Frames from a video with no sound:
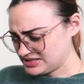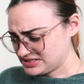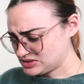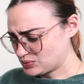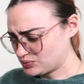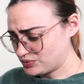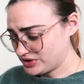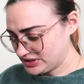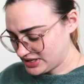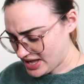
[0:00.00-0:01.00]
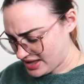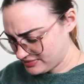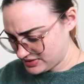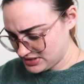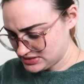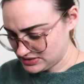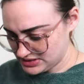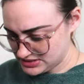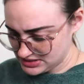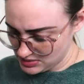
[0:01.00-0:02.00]
This is really heavy, so
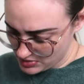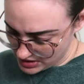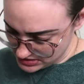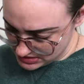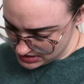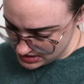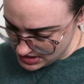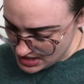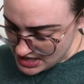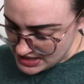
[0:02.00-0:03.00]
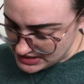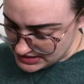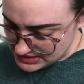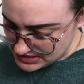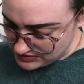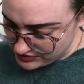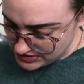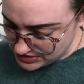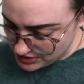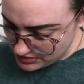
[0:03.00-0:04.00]
let's see what... This is
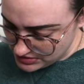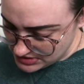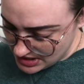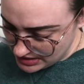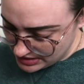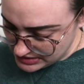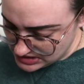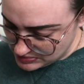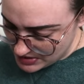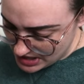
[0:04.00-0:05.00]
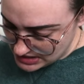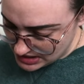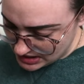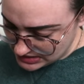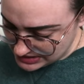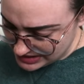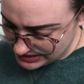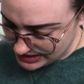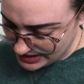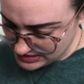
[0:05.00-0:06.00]
viscose nylon spandex and
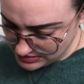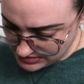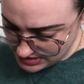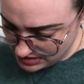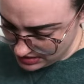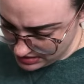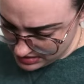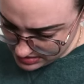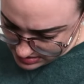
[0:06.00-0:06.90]
lyocell.